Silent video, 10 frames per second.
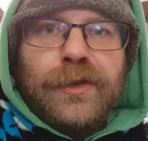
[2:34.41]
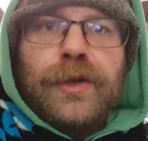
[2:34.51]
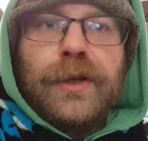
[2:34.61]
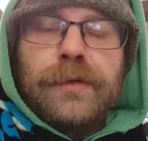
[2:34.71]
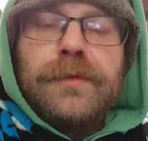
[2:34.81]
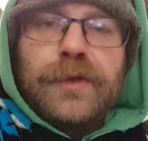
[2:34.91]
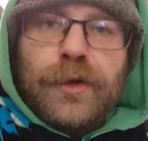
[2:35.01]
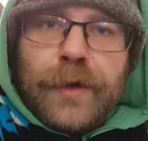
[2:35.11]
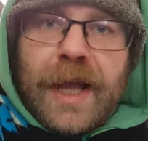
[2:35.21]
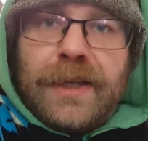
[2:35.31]
you can
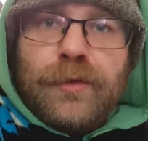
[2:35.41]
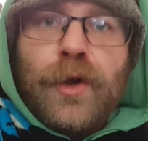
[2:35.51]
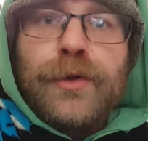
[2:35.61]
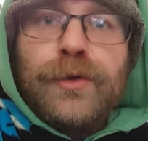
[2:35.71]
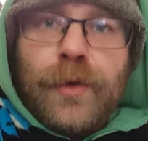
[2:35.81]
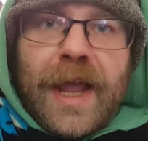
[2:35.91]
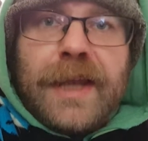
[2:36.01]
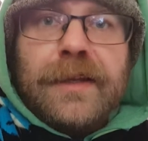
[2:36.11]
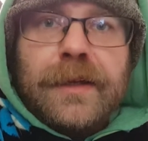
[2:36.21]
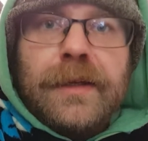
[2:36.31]
create your own or
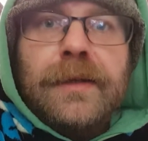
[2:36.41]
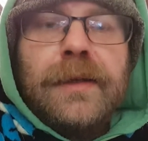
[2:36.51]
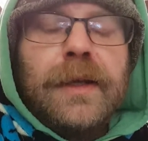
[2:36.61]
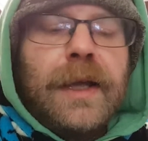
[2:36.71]
edit it,